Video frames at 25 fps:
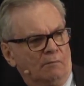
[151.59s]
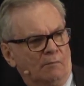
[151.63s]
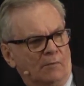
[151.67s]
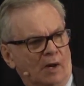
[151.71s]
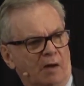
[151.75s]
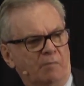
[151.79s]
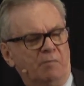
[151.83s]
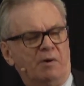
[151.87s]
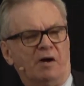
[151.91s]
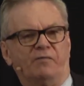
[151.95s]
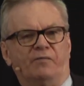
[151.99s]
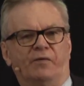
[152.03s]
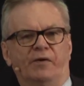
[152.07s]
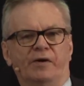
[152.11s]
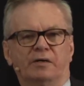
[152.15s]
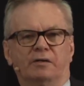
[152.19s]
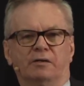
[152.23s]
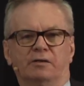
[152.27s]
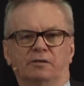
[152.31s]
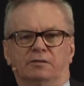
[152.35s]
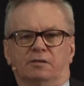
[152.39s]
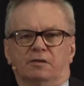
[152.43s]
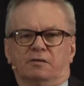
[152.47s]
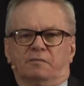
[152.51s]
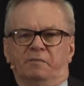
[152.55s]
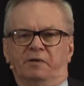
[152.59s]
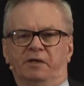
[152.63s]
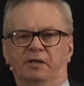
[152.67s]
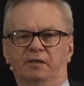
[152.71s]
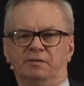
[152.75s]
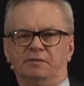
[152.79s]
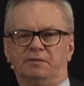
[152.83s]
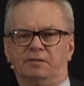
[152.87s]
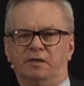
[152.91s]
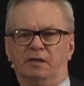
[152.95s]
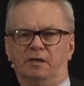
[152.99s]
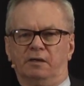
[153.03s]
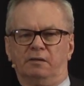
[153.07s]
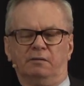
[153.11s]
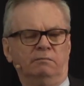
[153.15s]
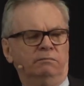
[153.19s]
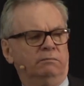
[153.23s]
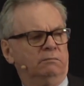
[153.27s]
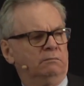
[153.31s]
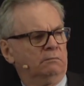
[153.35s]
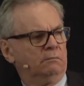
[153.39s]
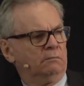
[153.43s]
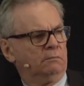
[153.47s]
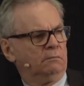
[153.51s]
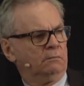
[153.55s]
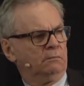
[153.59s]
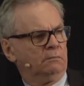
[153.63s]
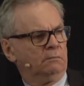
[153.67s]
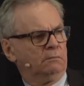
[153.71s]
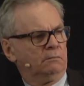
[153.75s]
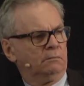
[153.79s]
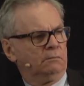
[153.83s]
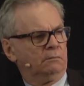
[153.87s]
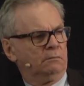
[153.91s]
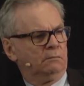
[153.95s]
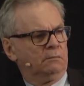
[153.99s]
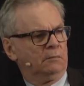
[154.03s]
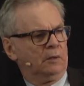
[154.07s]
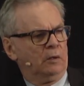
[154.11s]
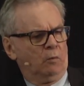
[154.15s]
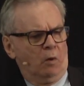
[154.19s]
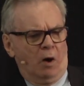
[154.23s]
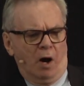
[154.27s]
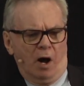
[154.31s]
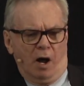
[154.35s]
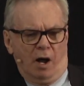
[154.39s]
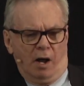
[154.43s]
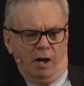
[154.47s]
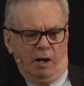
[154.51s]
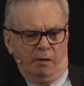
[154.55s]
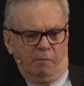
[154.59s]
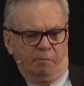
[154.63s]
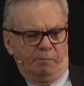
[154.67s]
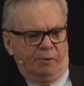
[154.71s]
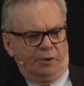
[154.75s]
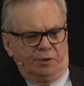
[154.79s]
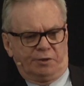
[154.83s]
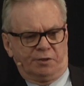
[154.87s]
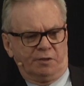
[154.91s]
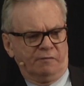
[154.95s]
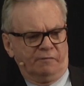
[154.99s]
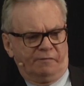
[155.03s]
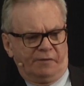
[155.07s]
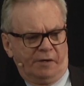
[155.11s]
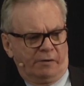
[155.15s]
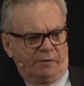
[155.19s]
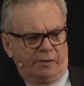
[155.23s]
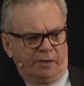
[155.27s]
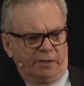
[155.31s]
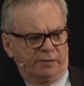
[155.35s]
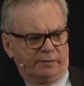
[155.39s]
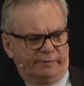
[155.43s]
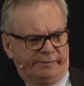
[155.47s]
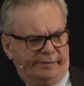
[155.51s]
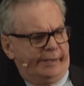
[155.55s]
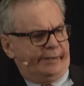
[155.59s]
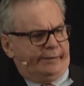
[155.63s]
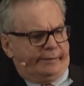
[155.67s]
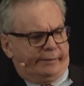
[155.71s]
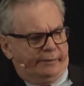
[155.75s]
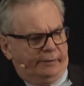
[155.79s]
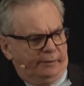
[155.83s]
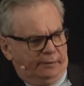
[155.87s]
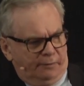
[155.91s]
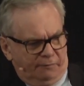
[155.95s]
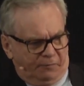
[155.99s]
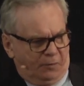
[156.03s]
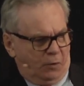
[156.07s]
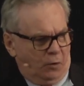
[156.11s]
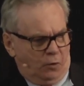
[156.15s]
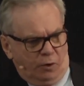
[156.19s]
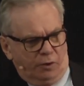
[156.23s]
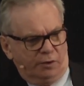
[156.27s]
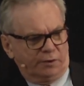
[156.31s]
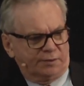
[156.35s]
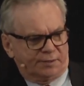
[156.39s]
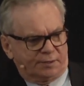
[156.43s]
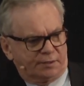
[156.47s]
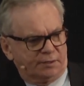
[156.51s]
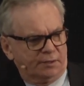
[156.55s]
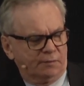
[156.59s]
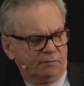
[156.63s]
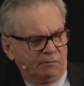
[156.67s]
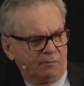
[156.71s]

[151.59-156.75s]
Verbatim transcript: And my friend looked at me and said, why, Burton Vera Dick, of course.